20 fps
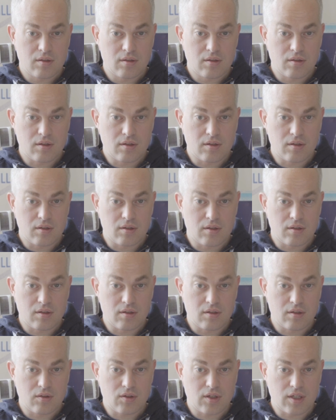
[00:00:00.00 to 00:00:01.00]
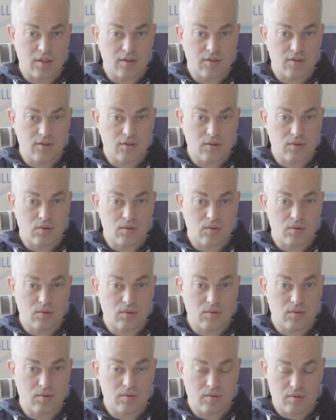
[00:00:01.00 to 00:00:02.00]
Okay, so
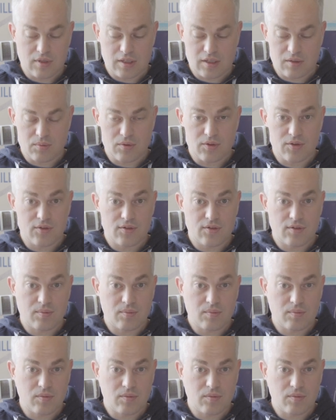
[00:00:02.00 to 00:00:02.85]
that was...